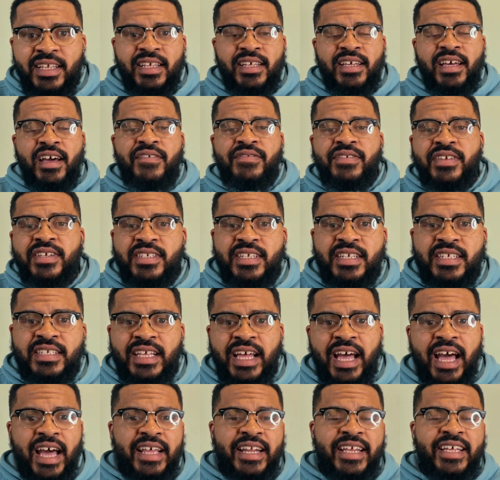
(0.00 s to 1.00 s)
of this
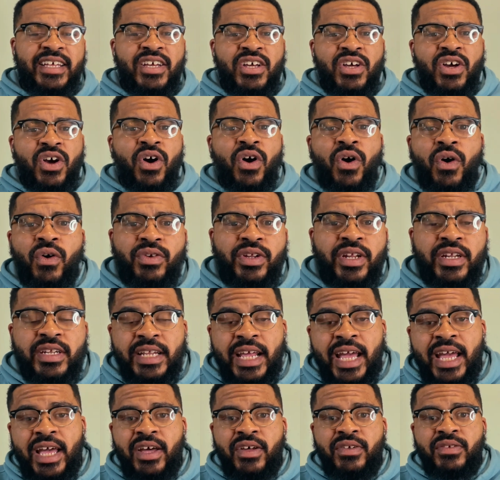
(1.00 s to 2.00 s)
society, holding it
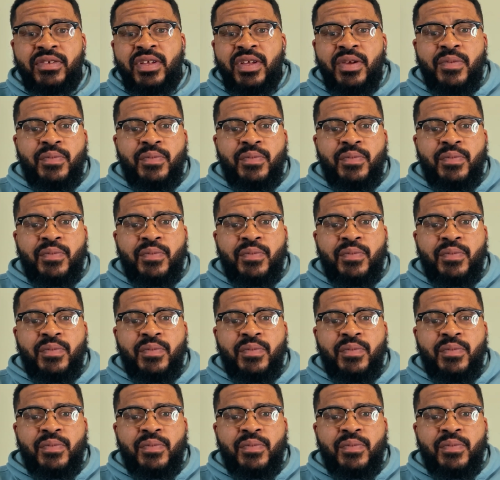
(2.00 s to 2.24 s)
down,